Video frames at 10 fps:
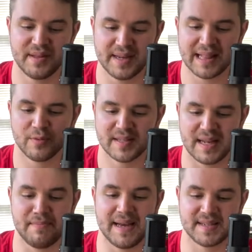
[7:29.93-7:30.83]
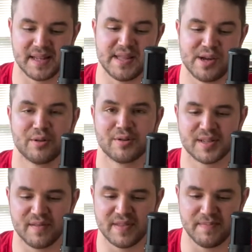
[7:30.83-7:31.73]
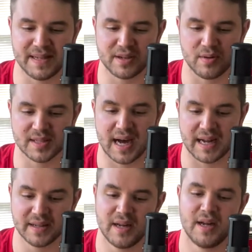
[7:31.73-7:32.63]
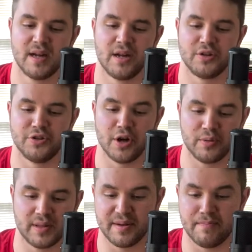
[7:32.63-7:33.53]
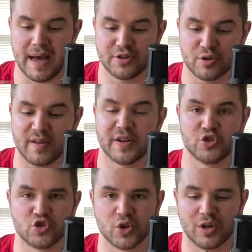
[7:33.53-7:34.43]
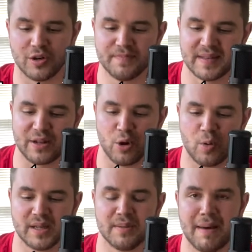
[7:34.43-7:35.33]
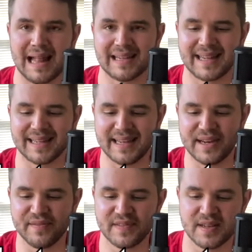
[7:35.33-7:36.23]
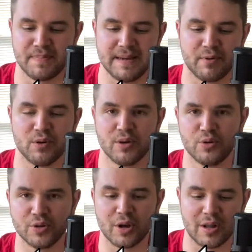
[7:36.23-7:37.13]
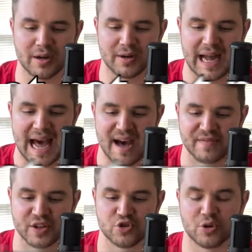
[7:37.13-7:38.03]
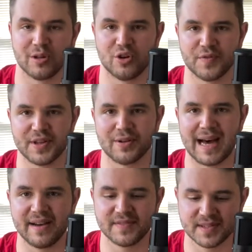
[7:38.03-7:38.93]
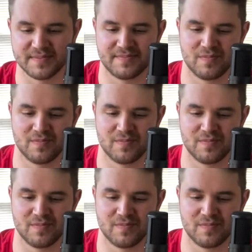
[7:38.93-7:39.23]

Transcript: Yellowitz and Mason, the owners of The Beat Goes On, note the measure of control that holding a mallet can give to people who no longer have control over their lives.